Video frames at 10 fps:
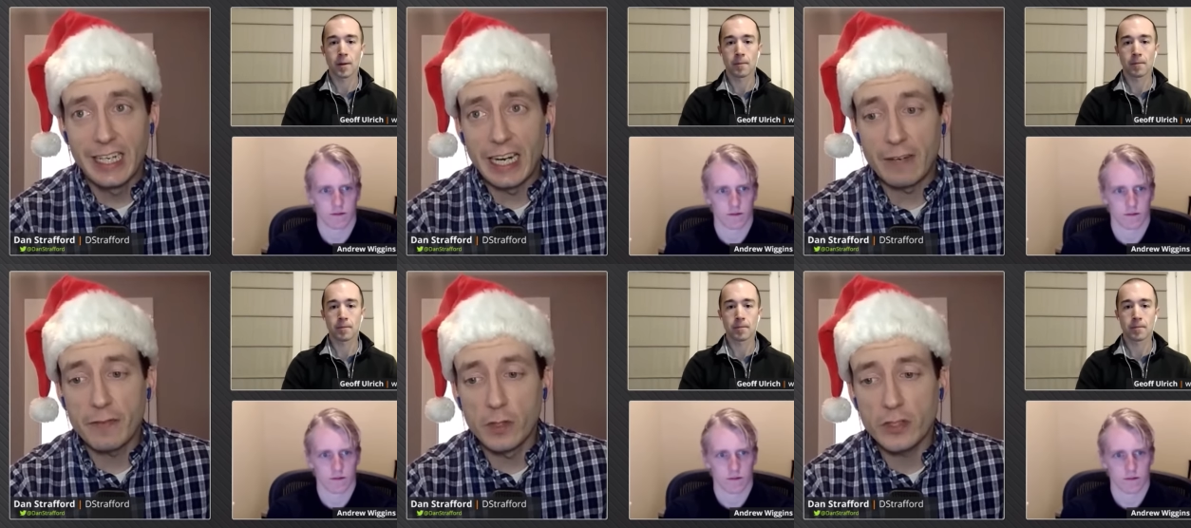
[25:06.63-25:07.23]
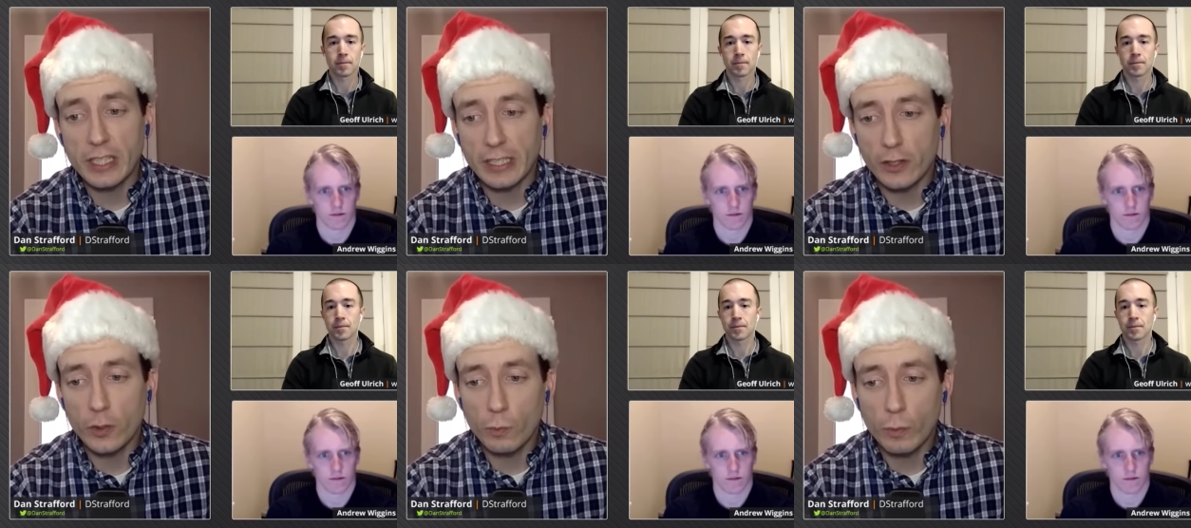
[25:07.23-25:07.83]
Speaker 1: Uh, feels like a
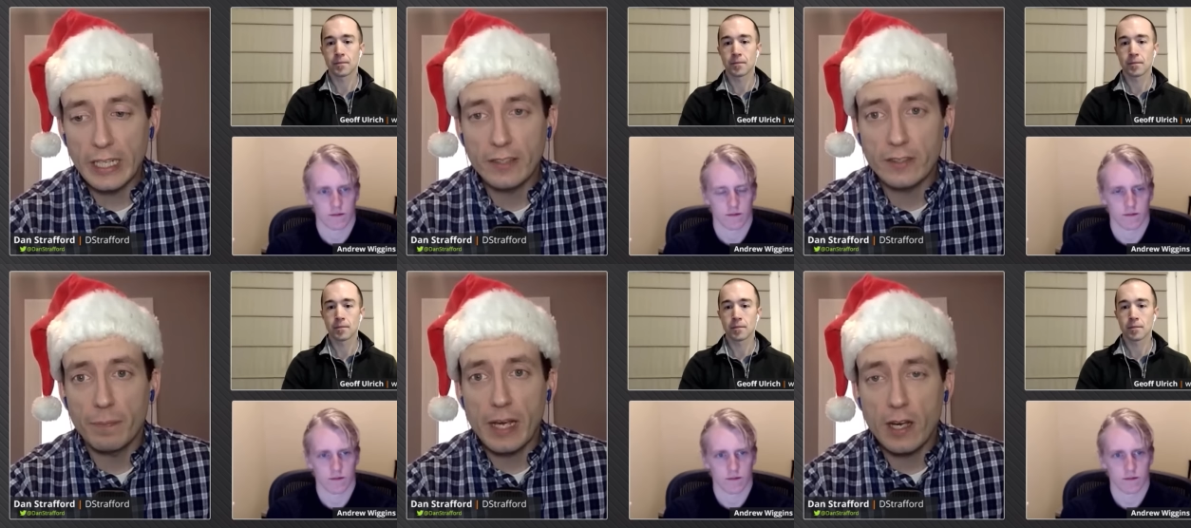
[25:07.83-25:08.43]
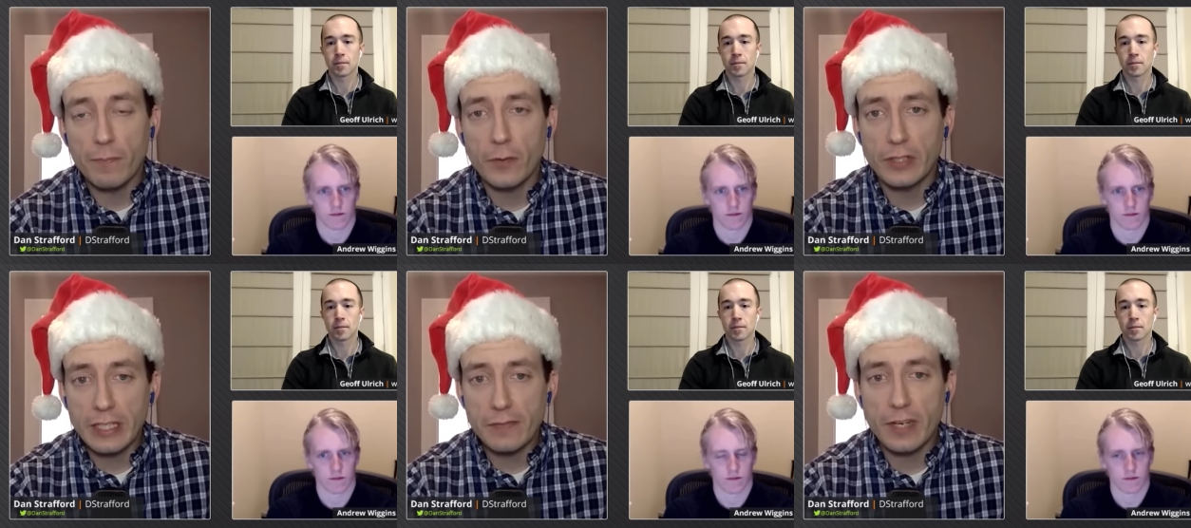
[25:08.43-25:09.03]
good week to pay up for
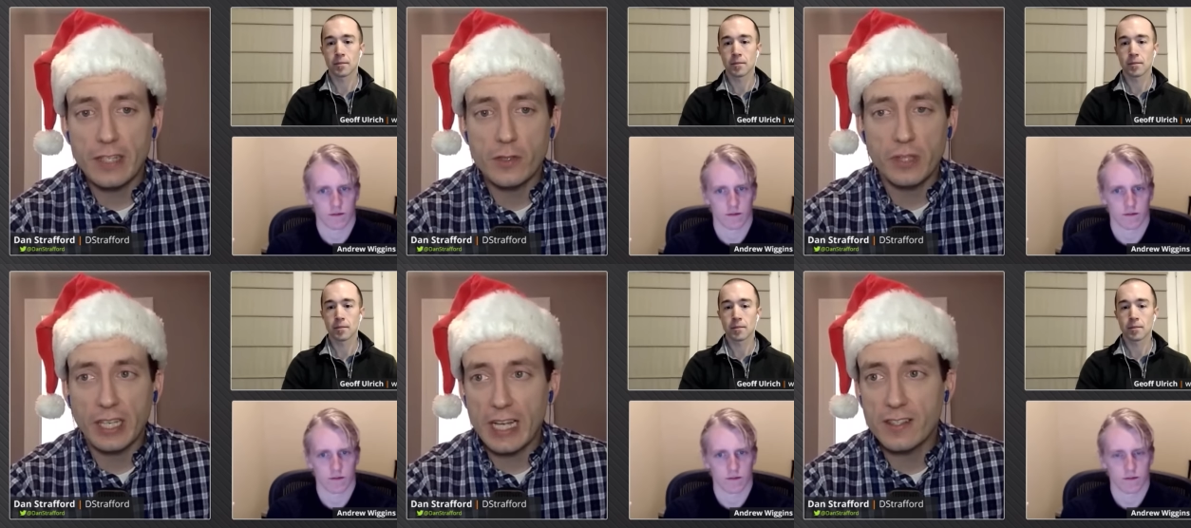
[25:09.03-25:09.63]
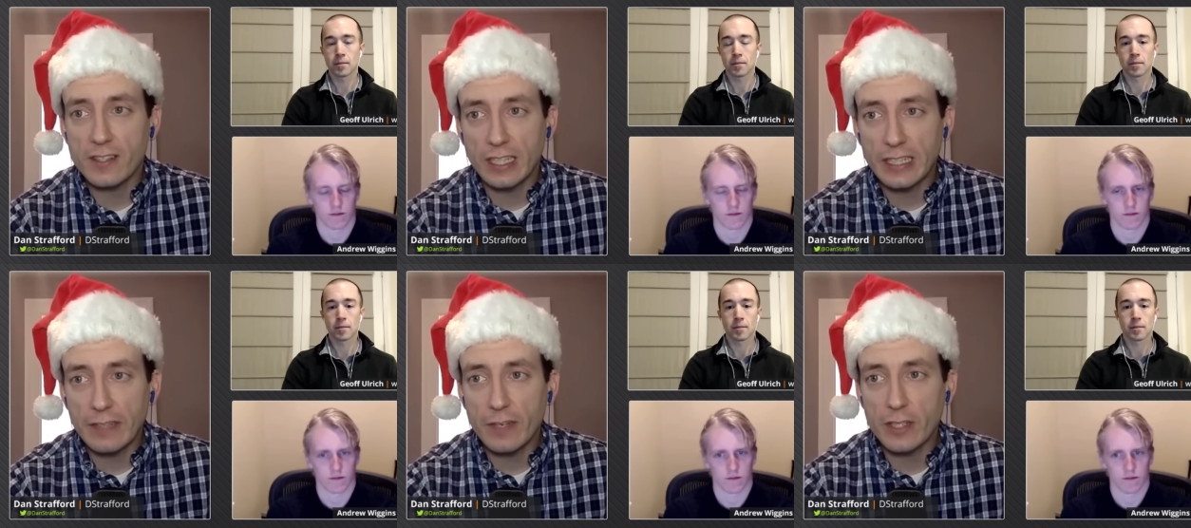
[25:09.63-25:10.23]
defense with the Kansas City
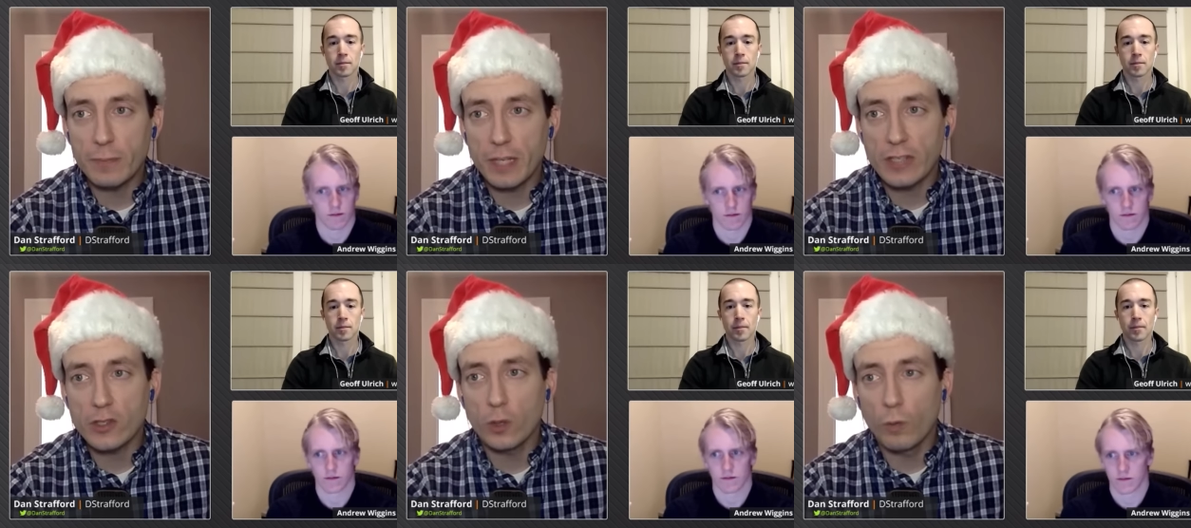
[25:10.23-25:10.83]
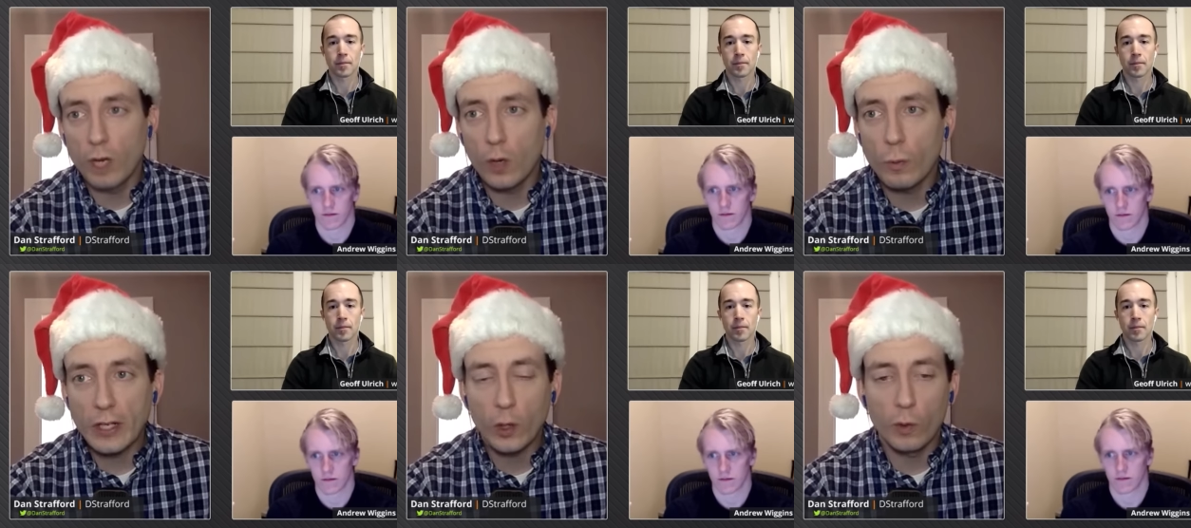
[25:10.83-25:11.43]
defense playing so well
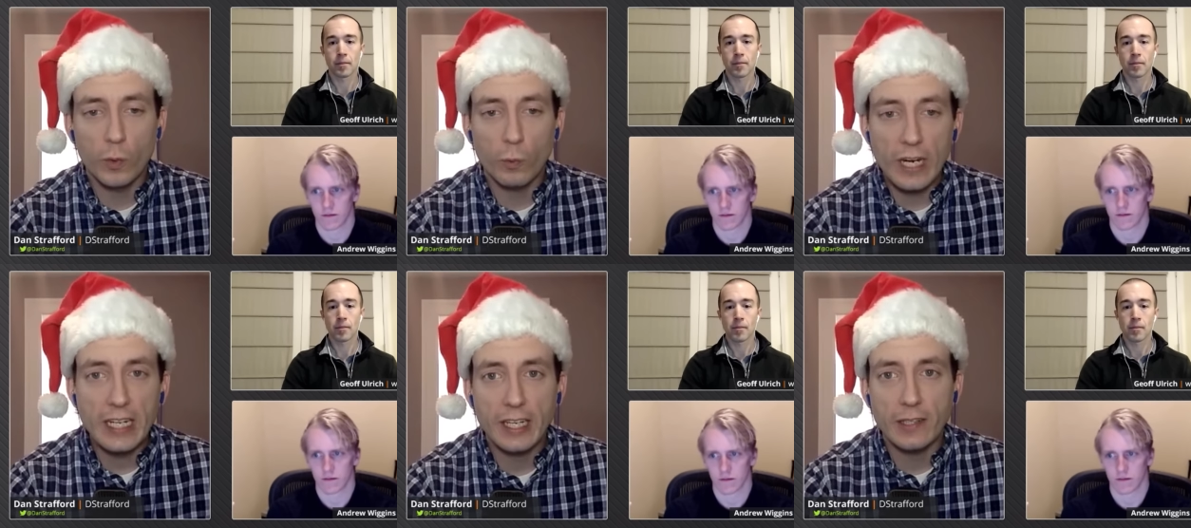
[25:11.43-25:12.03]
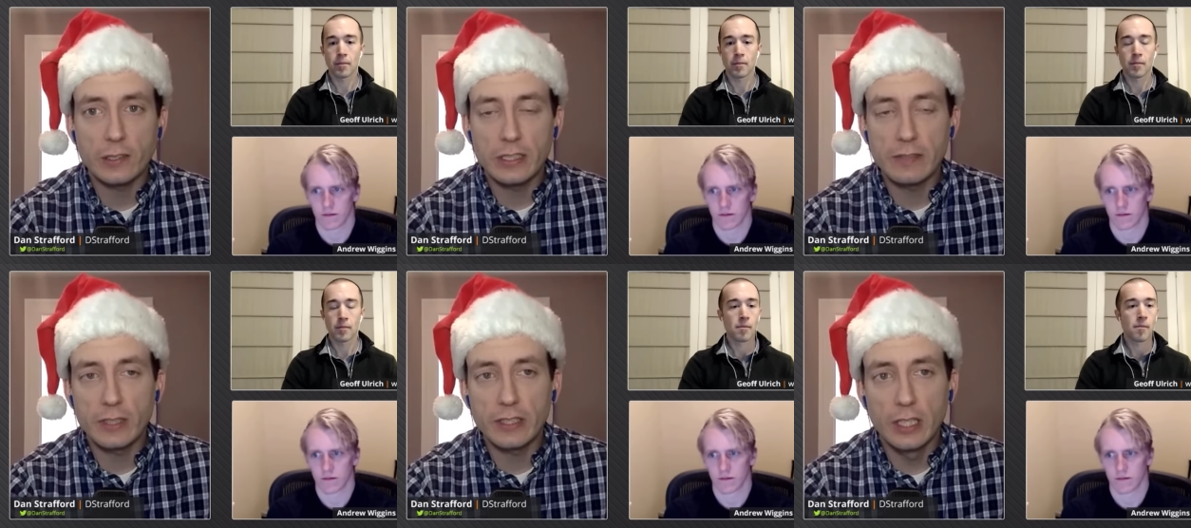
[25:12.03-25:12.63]
week over week, and
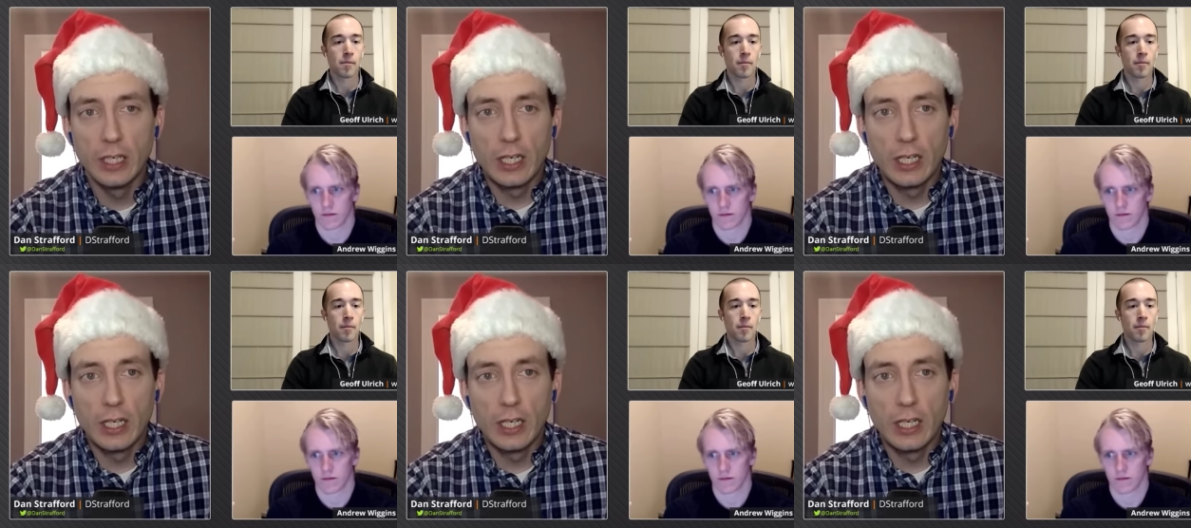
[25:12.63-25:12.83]
Cleveland